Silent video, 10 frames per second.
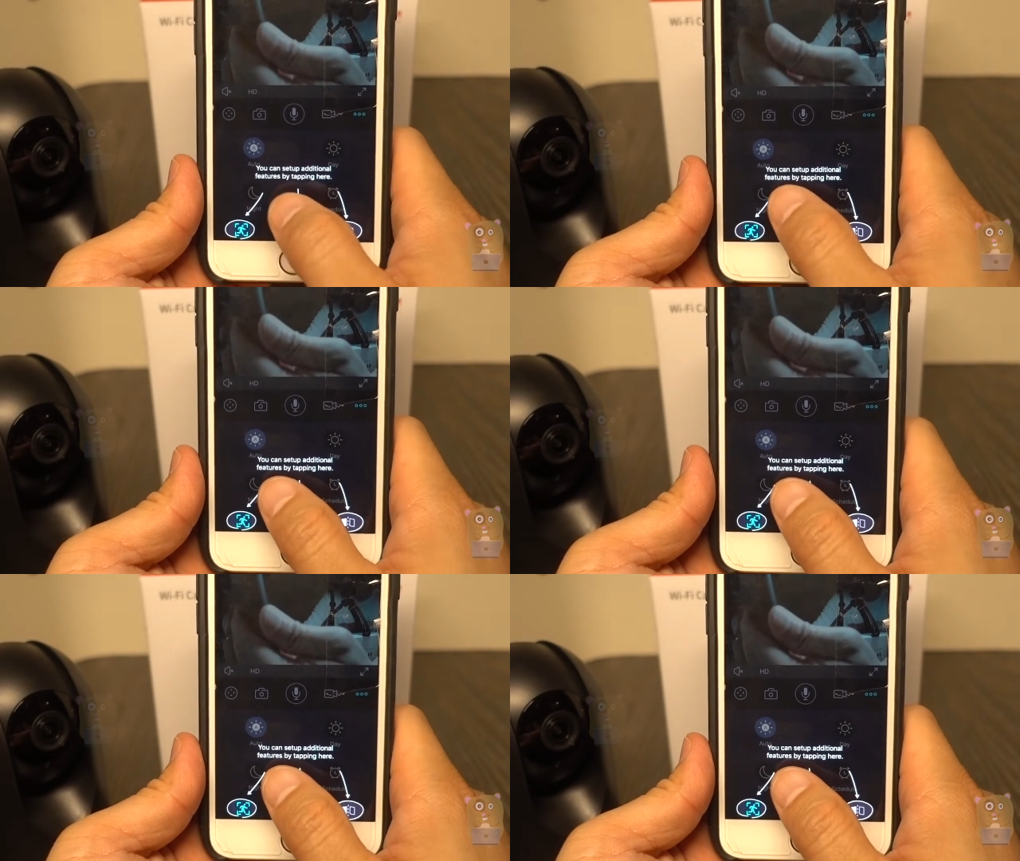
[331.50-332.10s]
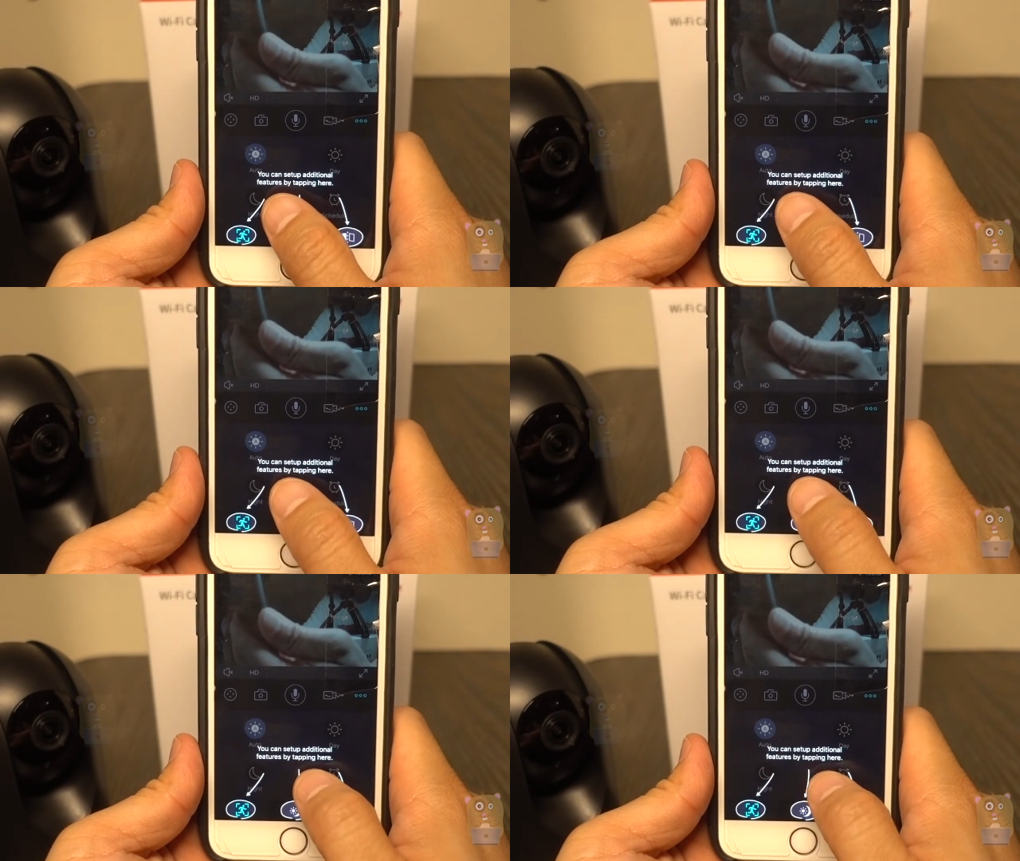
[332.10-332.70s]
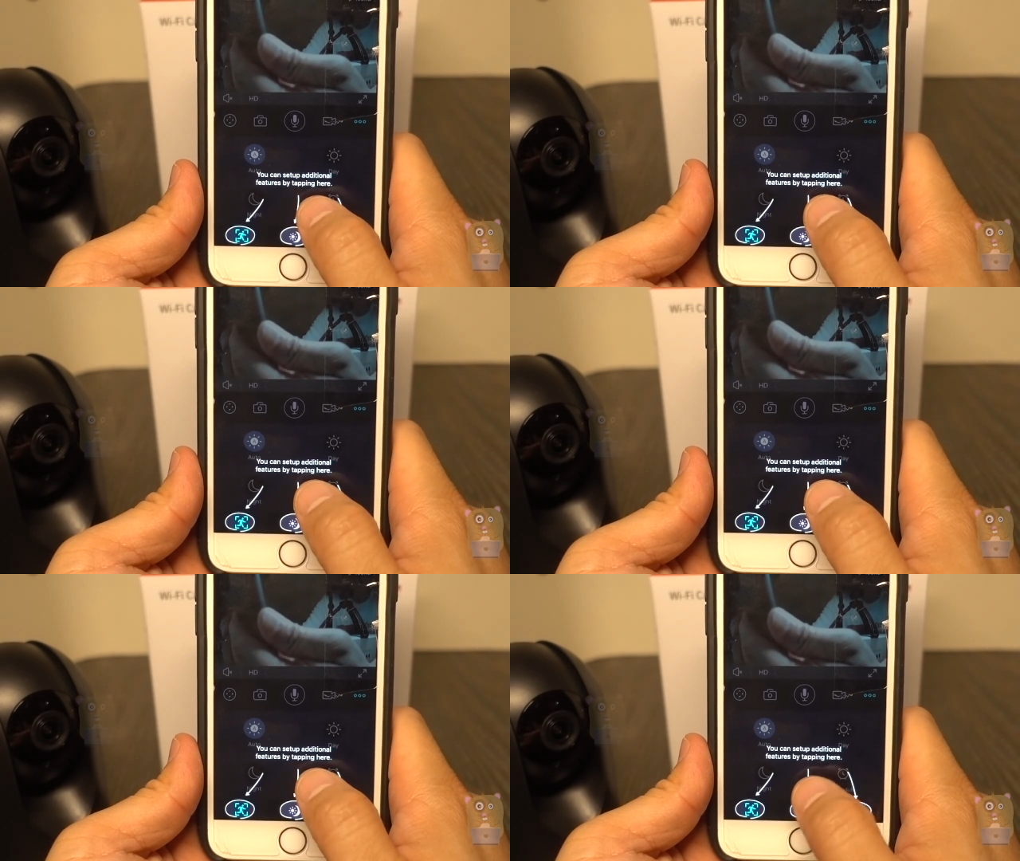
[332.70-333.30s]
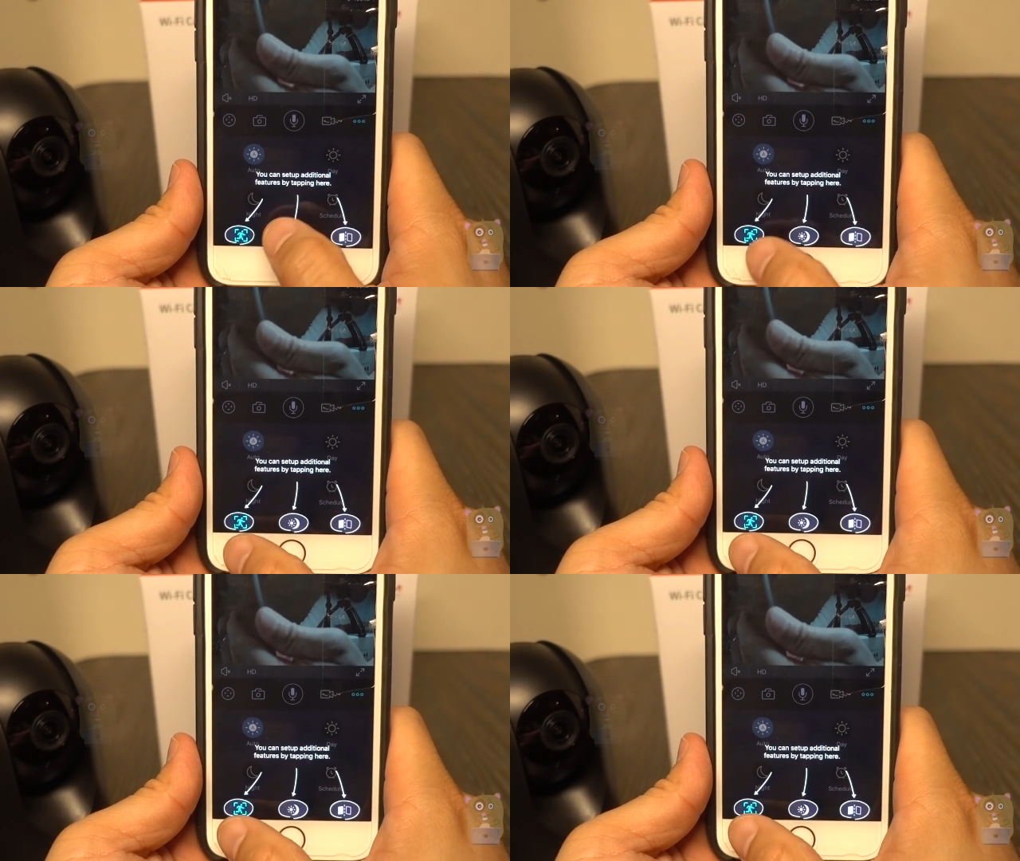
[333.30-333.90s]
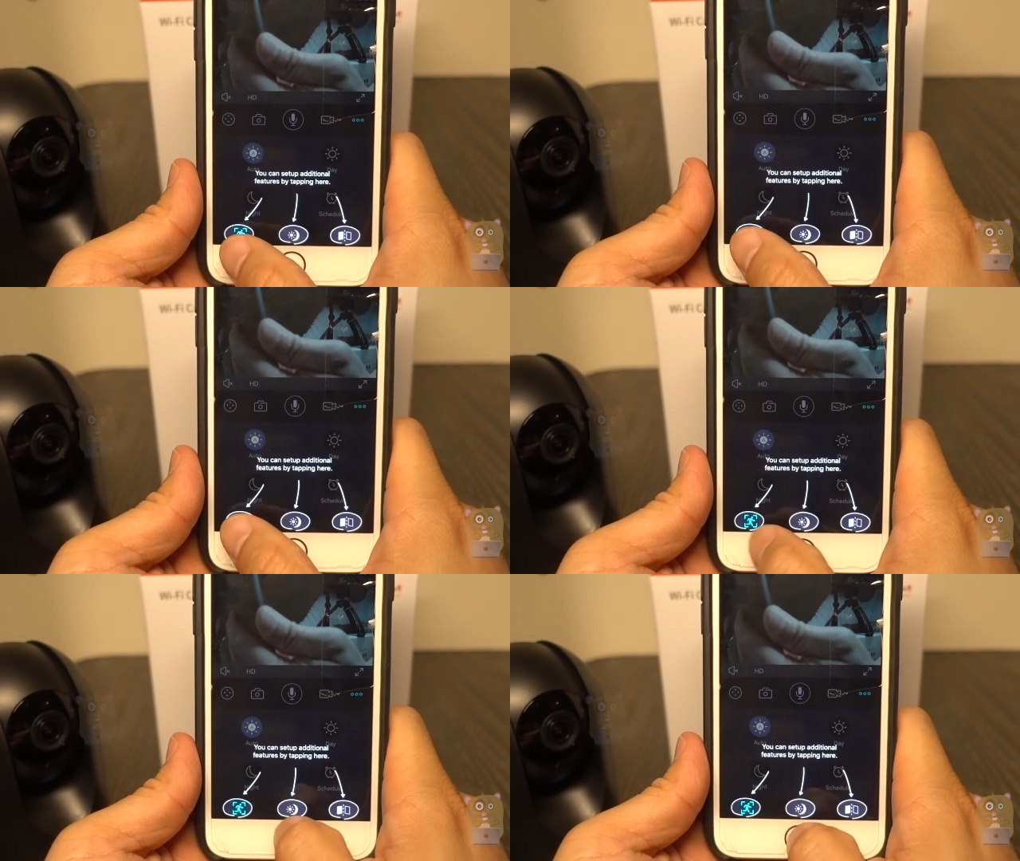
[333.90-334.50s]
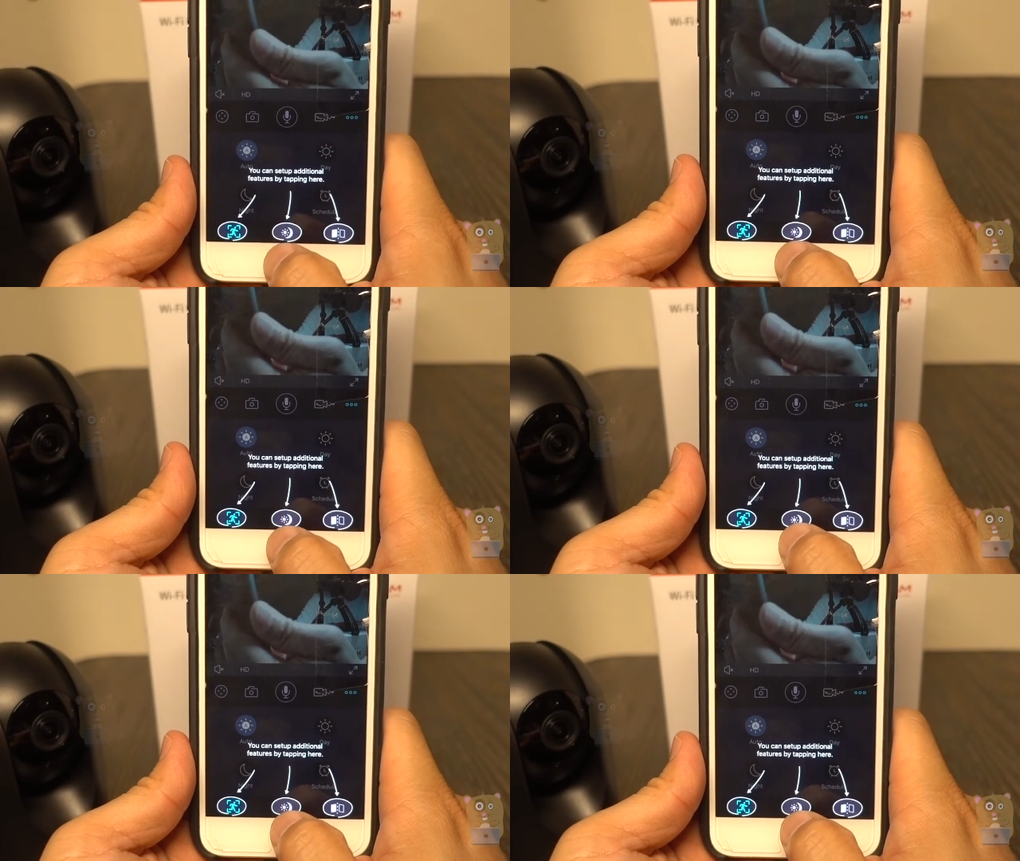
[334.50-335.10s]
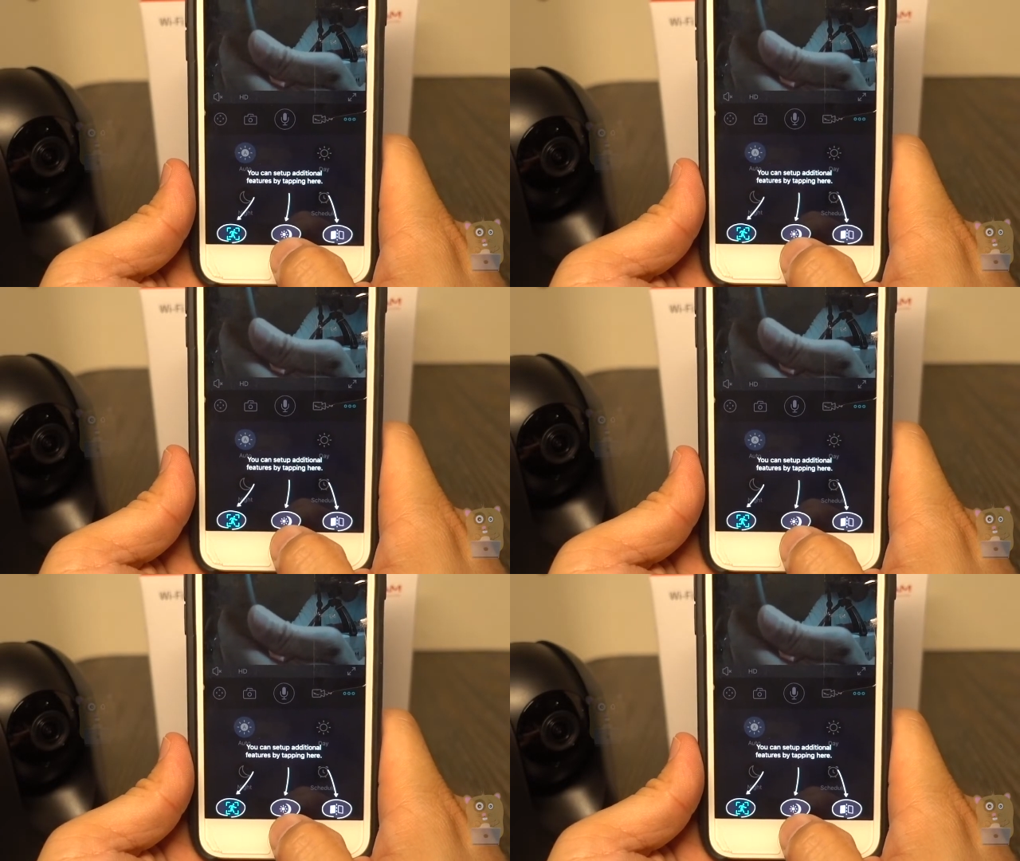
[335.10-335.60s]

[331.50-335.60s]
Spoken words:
Nobody's mouth can be seen.